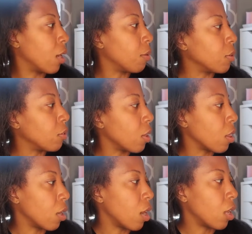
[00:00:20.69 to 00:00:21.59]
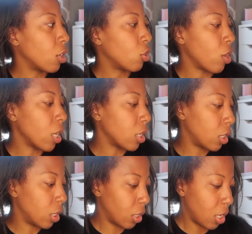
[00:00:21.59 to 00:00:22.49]
I'm using the Nala
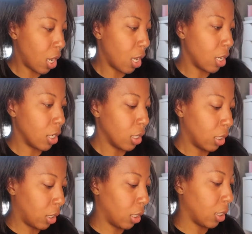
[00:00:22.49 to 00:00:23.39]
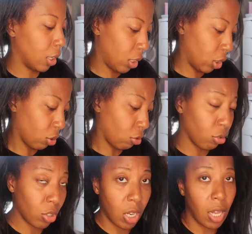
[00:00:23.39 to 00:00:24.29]
Tress and these are
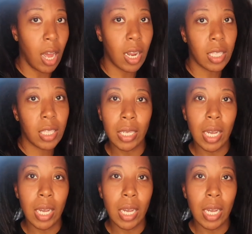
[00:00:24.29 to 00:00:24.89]
crochet locs.